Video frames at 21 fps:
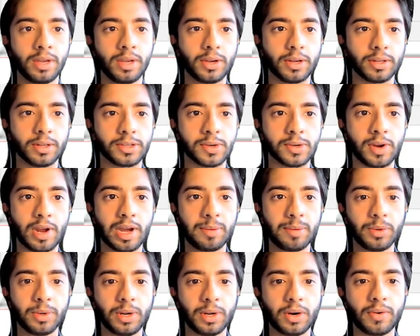Good, so now
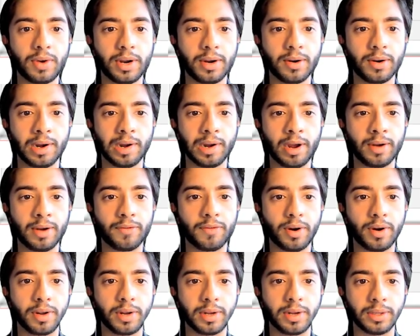I'm going to create a line
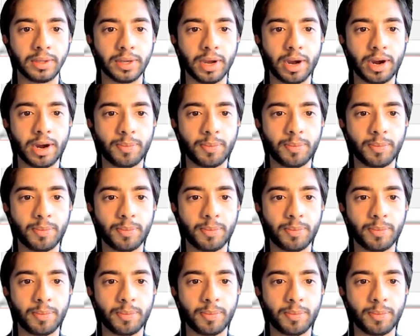vertically